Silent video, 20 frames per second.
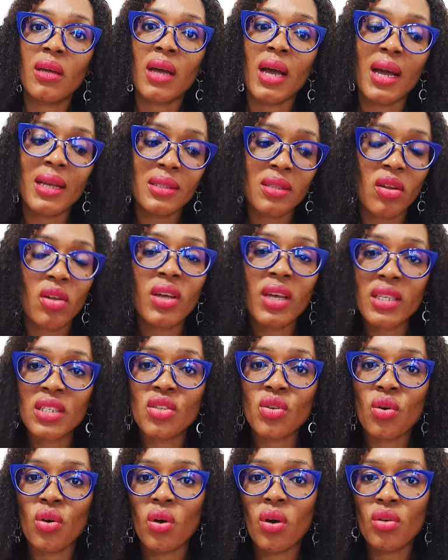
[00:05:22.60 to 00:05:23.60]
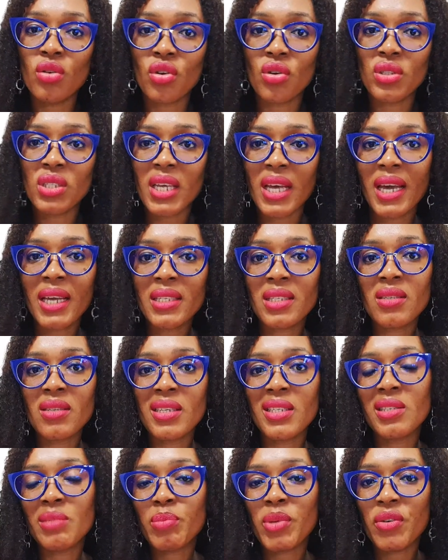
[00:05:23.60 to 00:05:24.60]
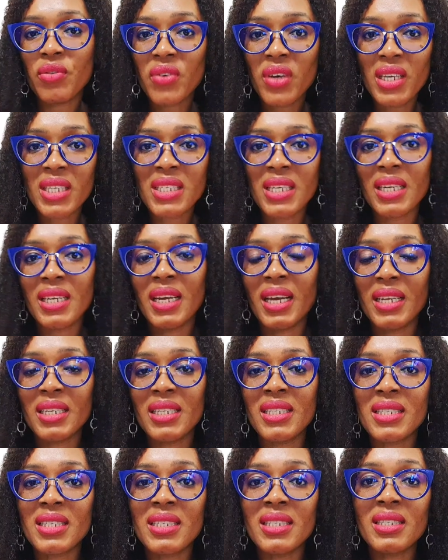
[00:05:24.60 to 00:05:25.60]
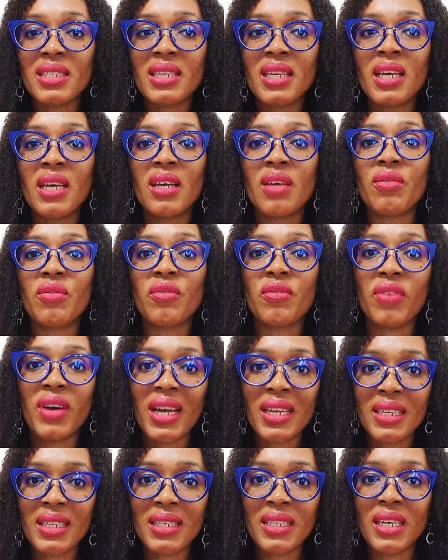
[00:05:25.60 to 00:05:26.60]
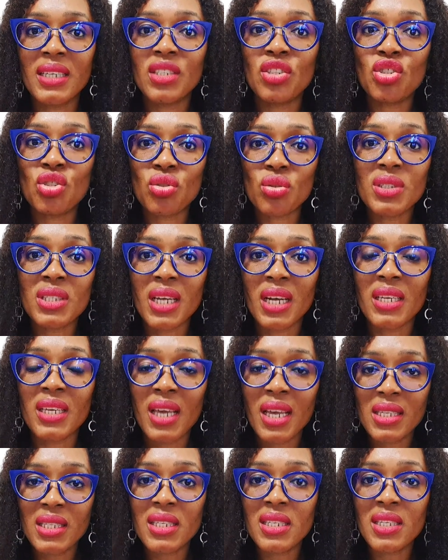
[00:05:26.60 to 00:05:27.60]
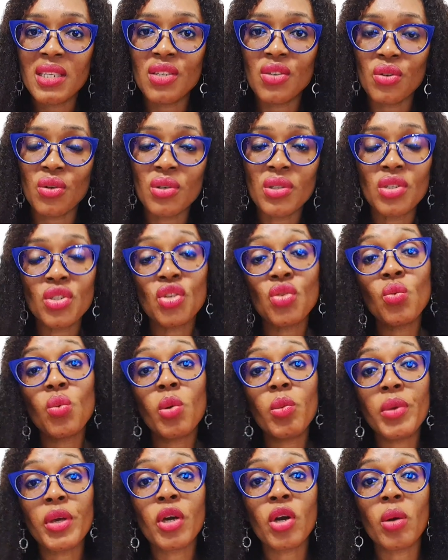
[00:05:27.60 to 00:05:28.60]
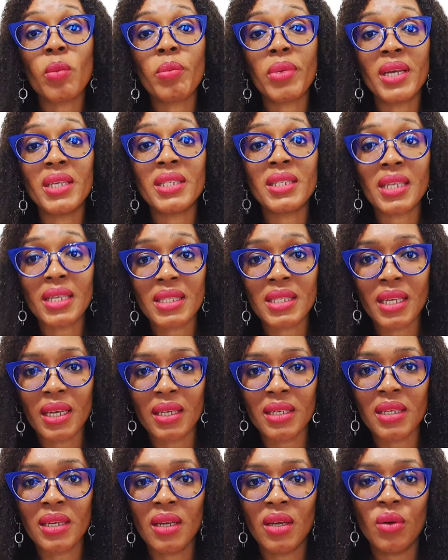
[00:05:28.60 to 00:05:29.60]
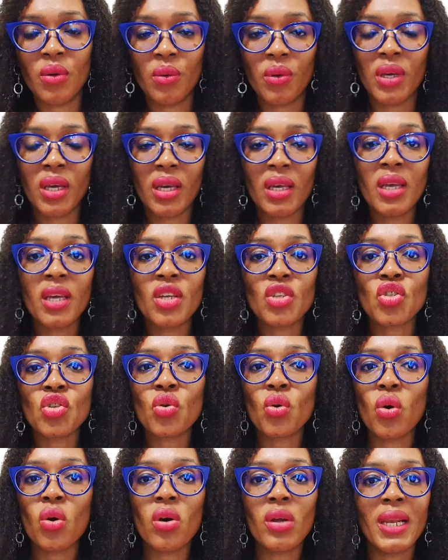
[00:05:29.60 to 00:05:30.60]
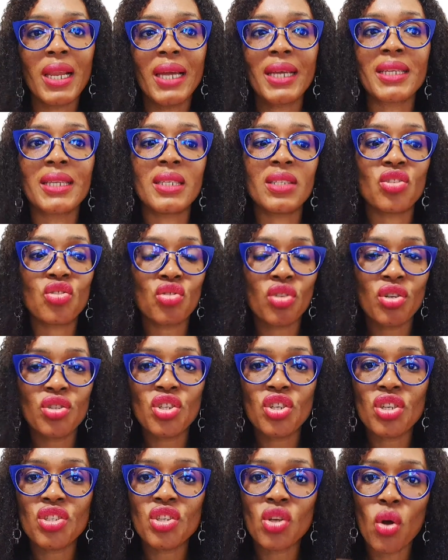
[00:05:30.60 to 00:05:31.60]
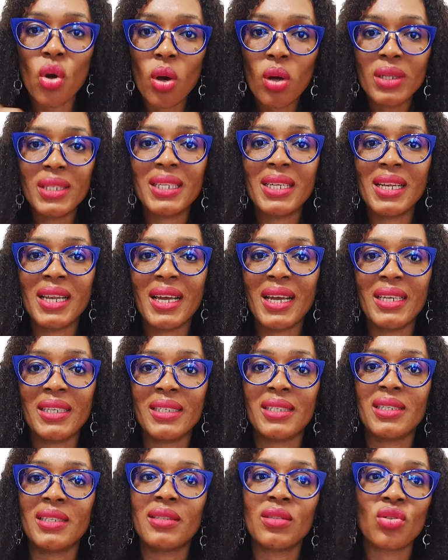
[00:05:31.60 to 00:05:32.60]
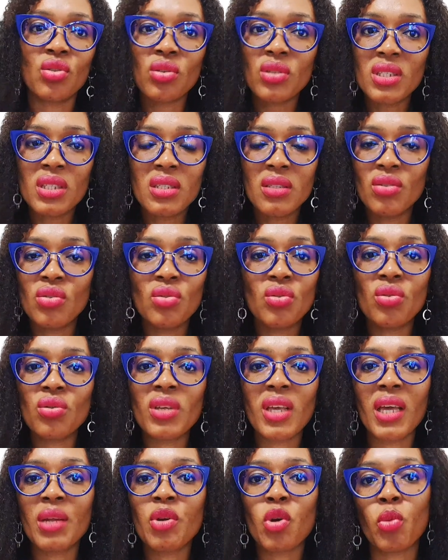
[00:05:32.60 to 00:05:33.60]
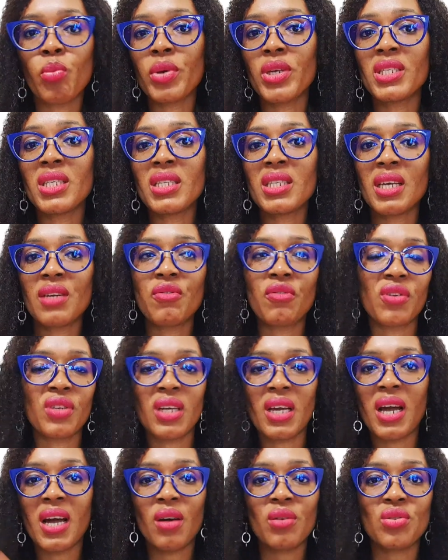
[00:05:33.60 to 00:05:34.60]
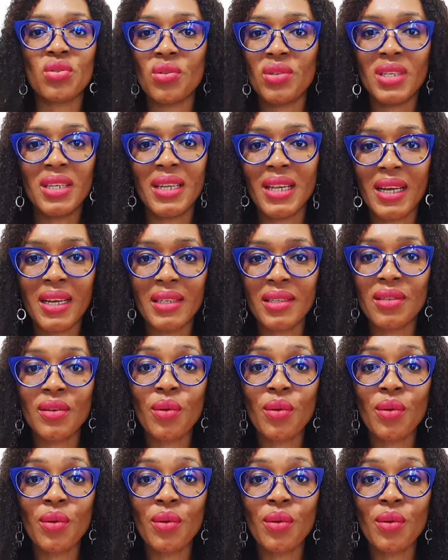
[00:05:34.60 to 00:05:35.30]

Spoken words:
As long as your title is perfected and it is valid and it shows that yes, this is yours, you will be compensated. Okay, so unlike the structures on the land, those you don't get compensated for the house on the land.